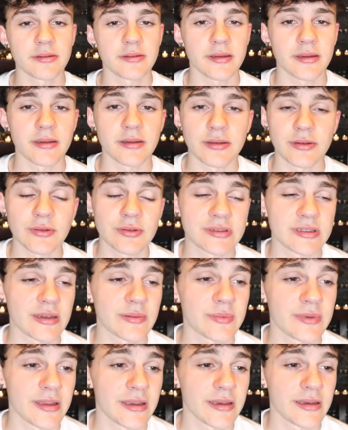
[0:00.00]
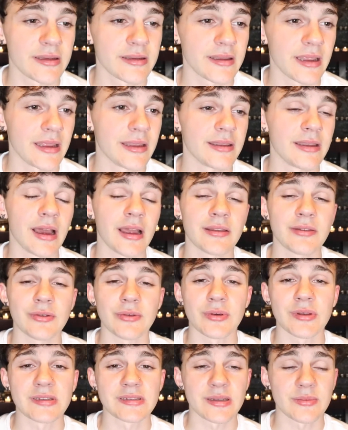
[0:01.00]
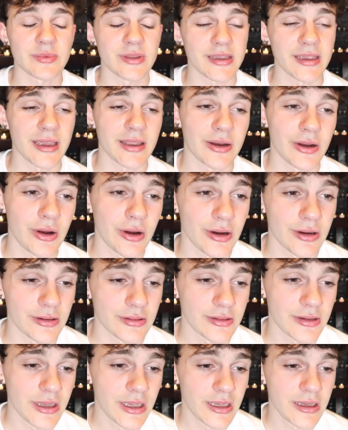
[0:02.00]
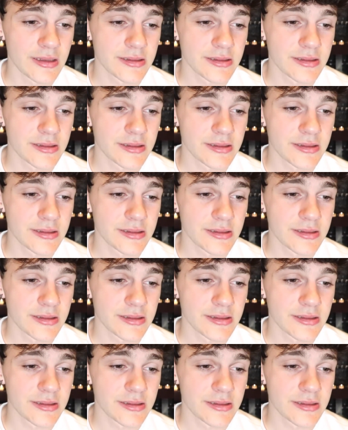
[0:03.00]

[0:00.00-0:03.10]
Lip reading: to do something than not doing something at all.